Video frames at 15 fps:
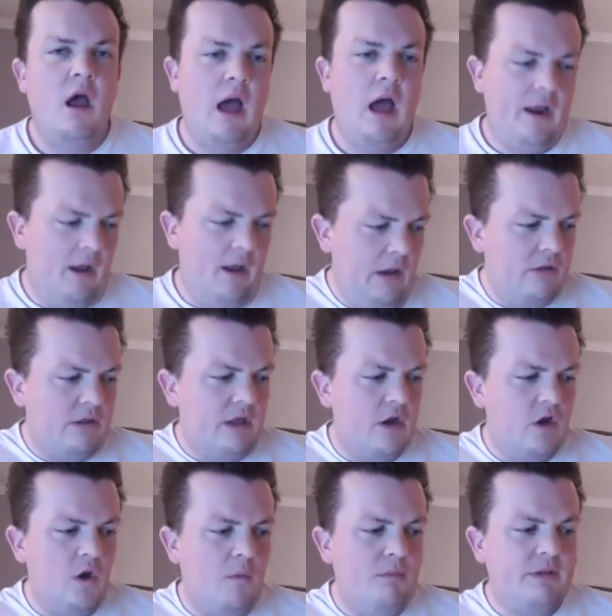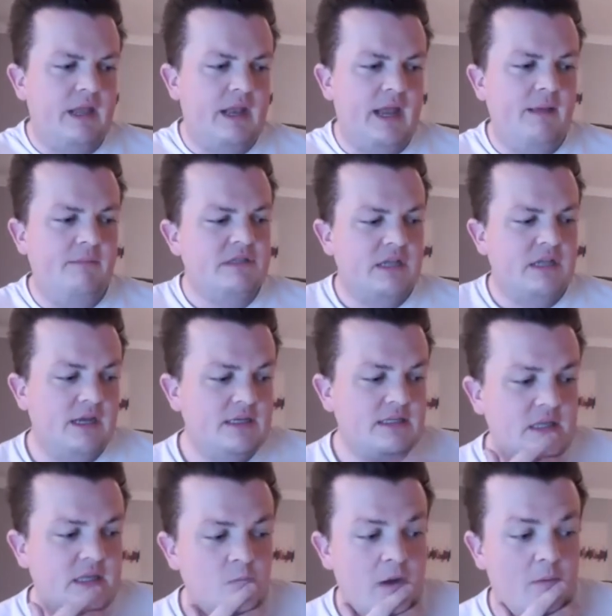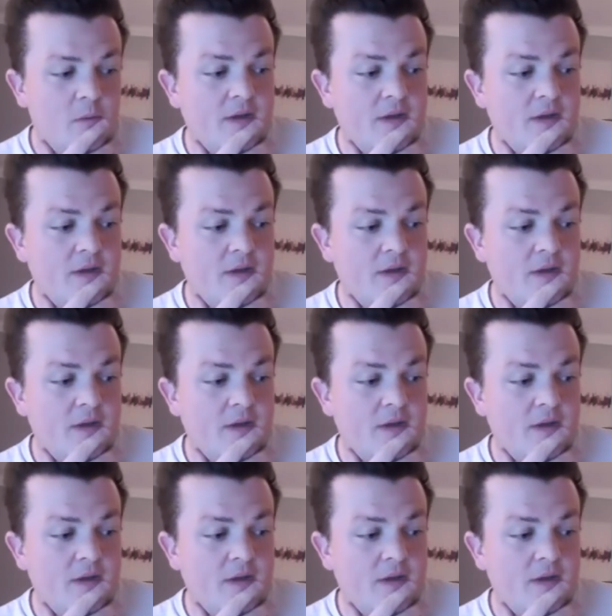And I looked at a couple of the names and I said, Wow,